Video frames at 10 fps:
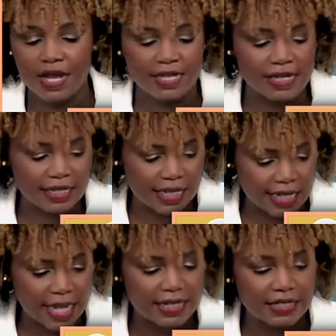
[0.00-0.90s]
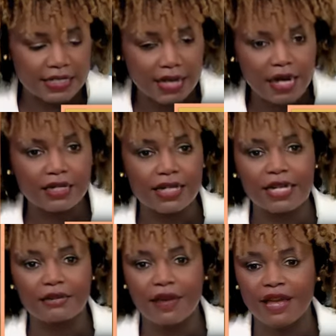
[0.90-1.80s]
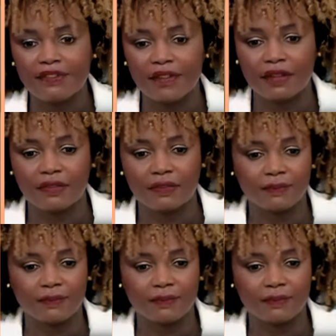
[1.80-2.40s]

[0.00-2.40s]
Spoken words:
And it is, again, done in bad faith.